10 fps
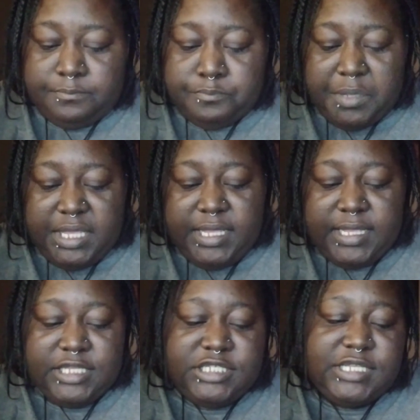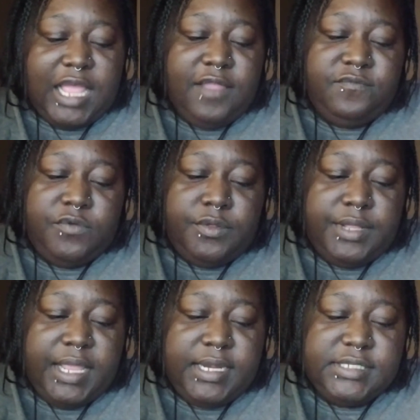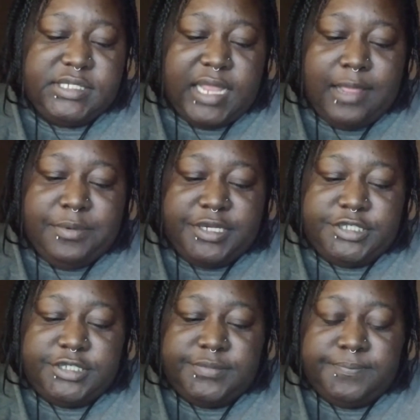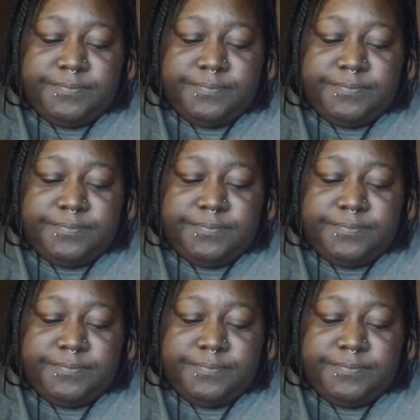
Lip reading: Be insightful and establish.